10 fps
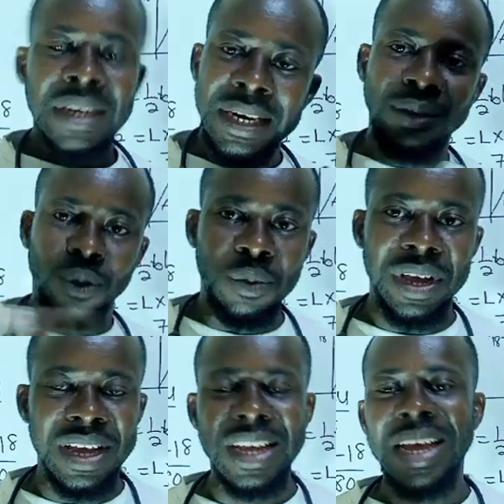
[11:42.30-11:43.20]
this will
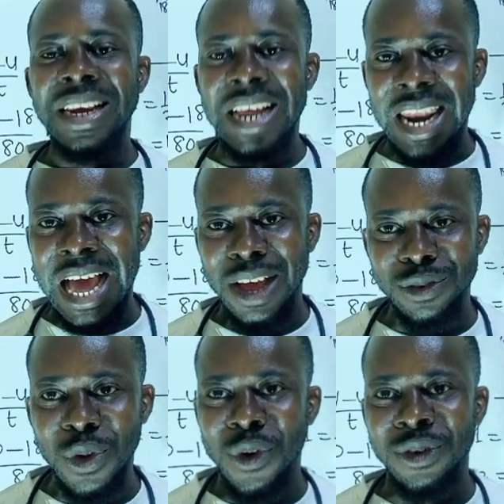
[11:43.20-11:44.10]
be the
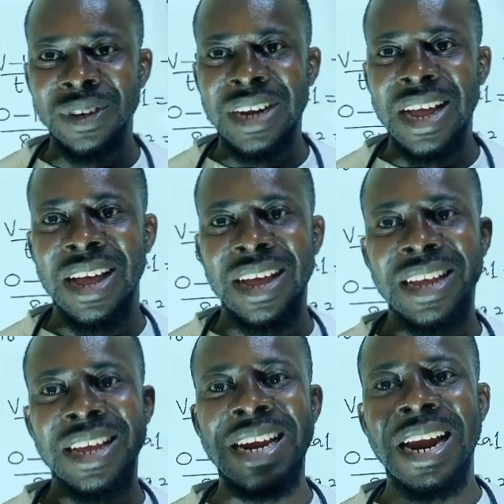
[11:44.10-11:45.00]
last on
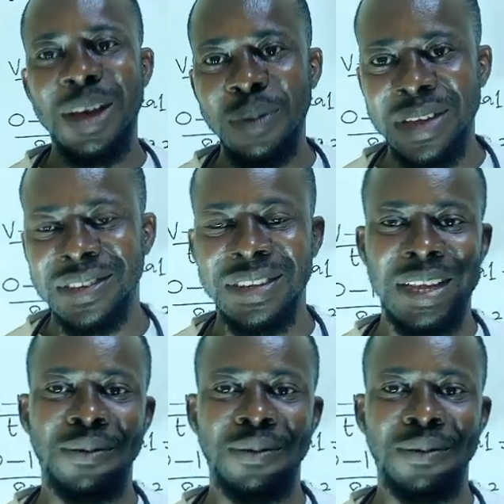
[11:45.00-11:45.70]
the dynamics.